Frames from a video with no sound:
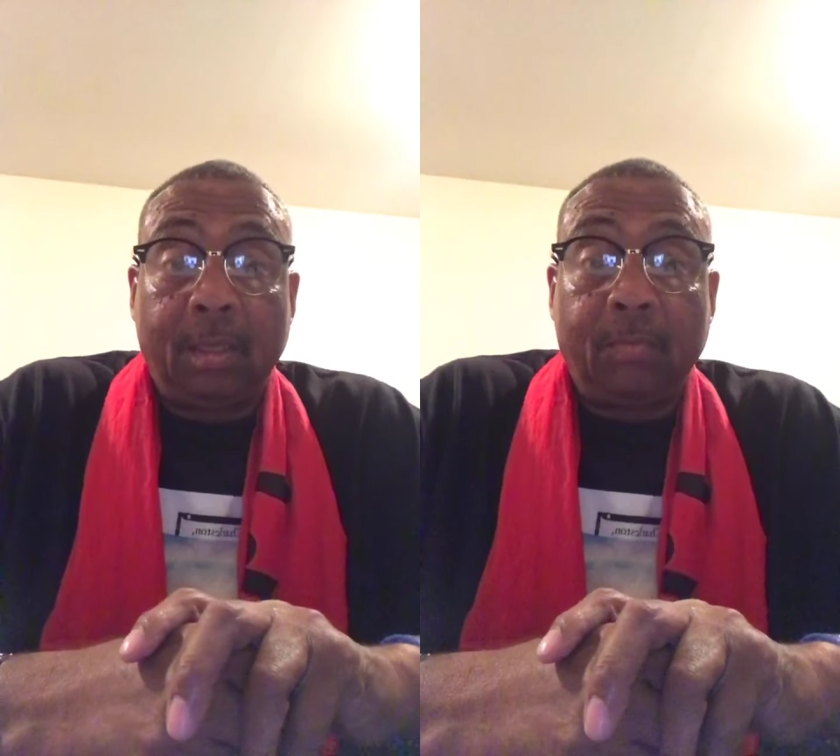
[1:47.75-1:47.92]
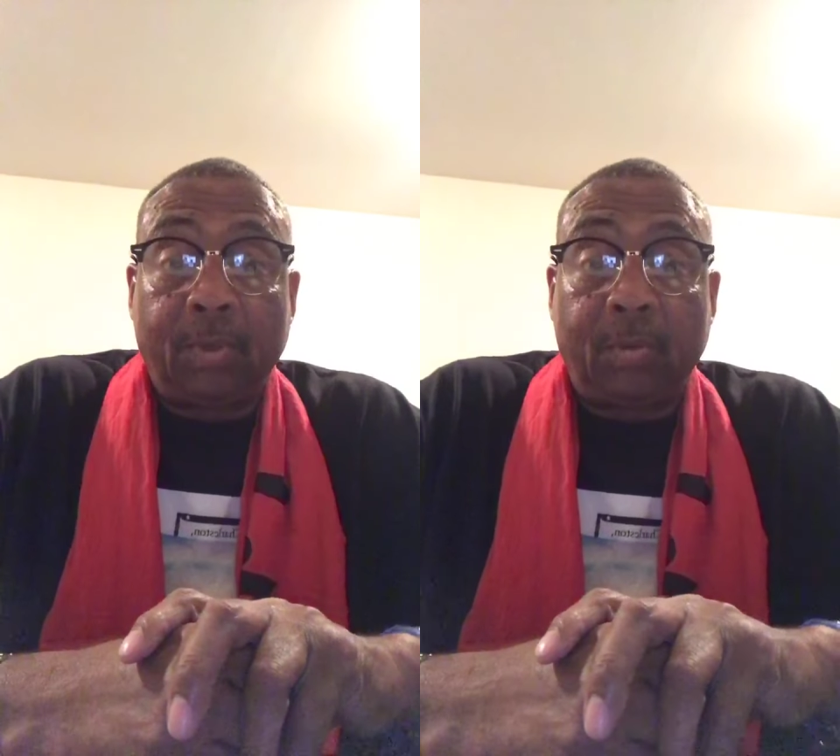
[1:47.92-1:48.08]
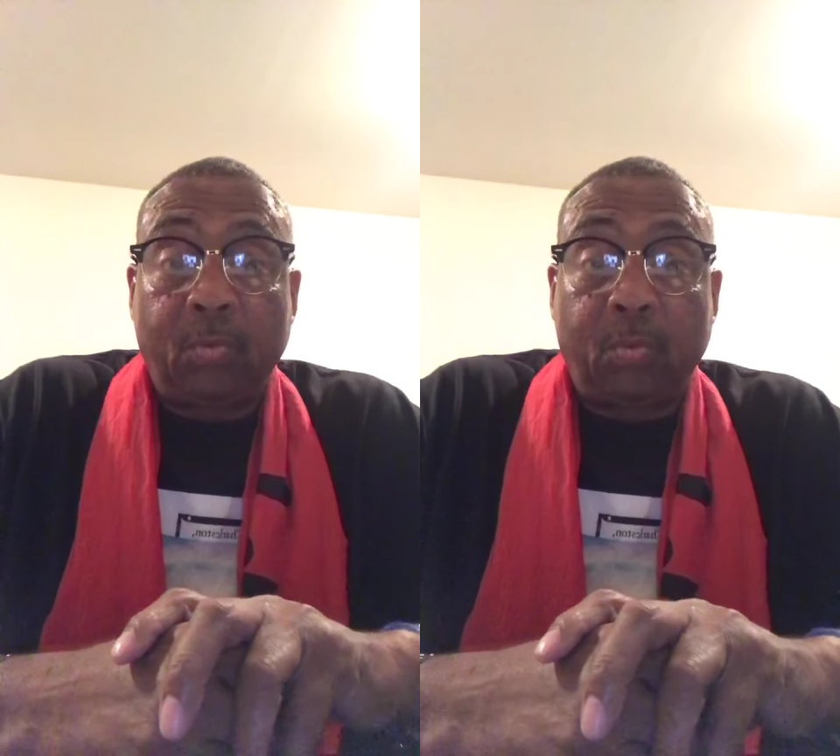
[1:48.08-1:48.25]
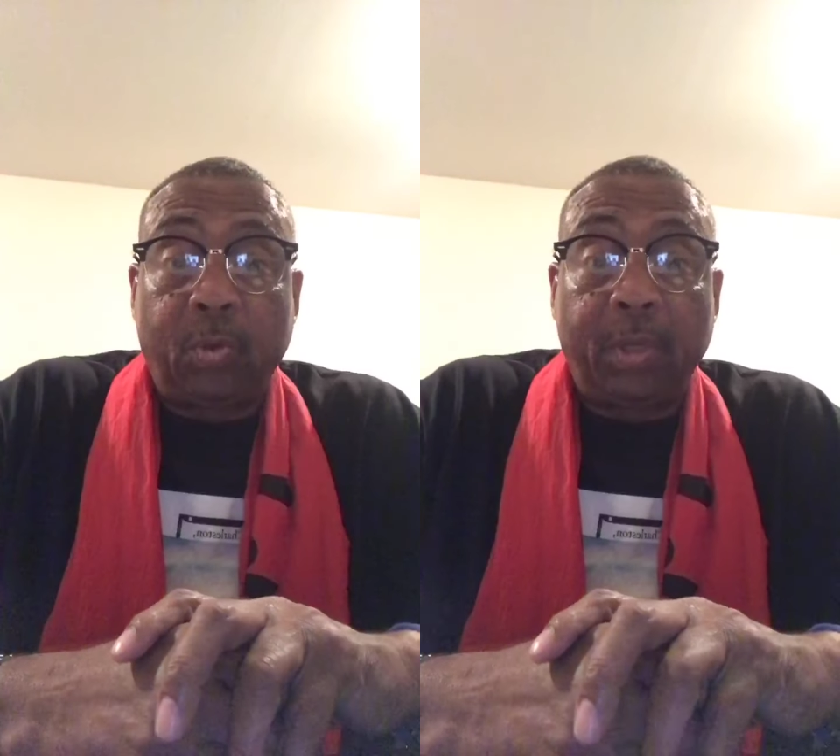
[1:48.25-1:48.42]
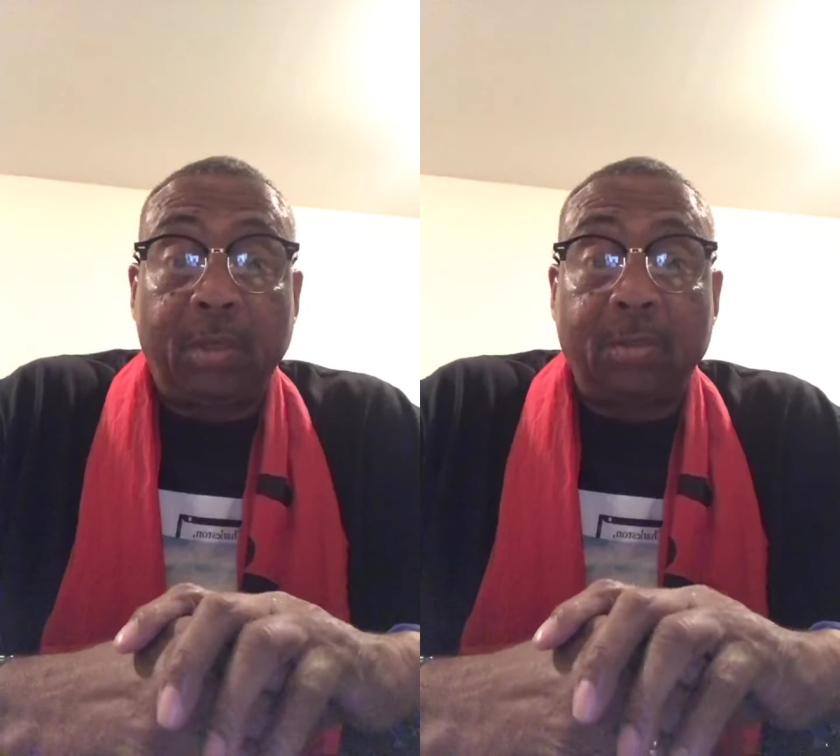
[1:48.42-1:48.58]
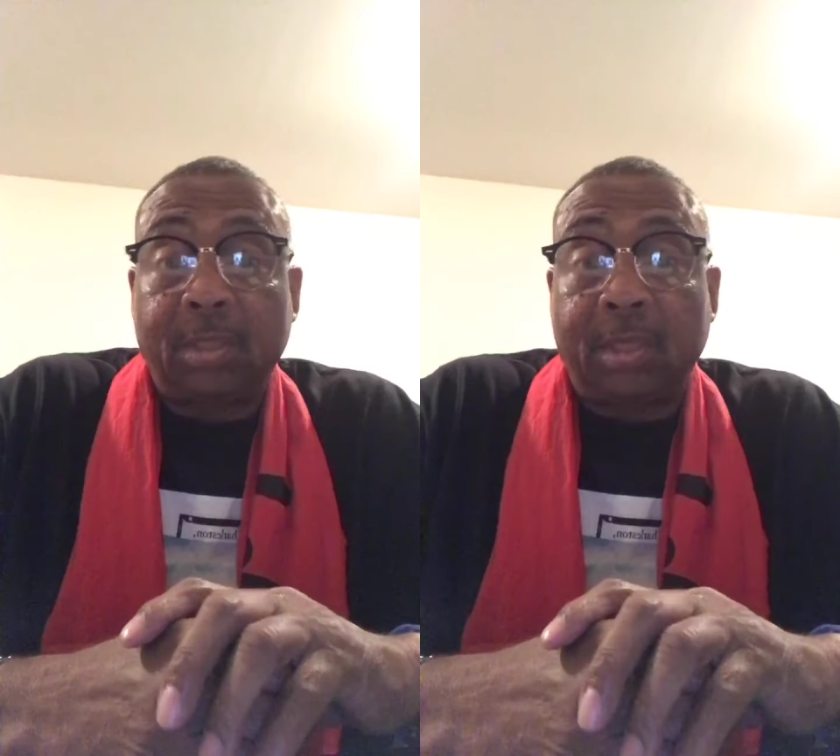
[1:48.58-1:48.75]
But what
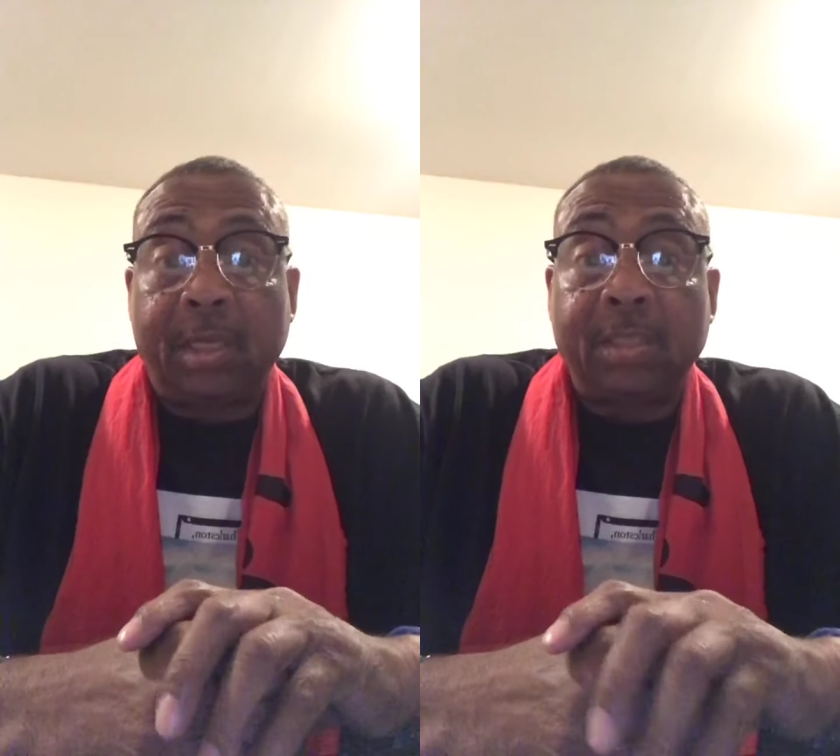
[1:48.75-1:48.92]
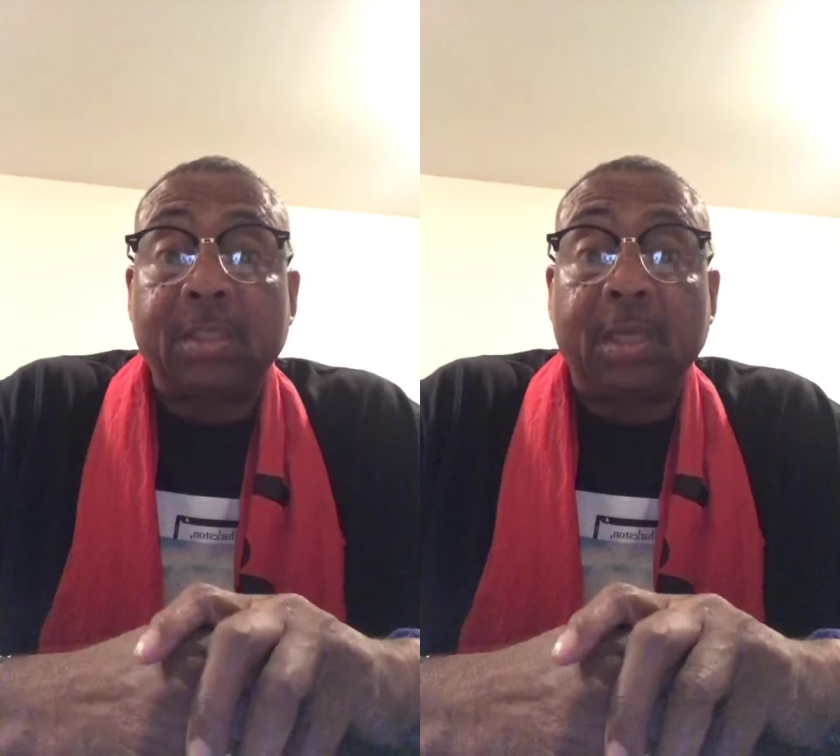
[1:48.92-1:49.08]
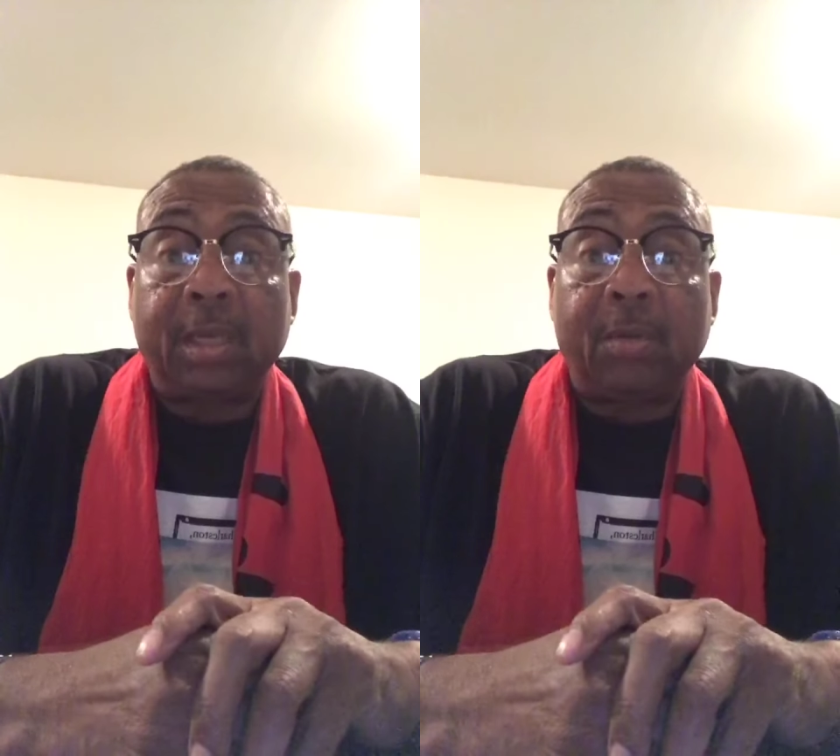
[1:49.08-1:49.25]
else can I say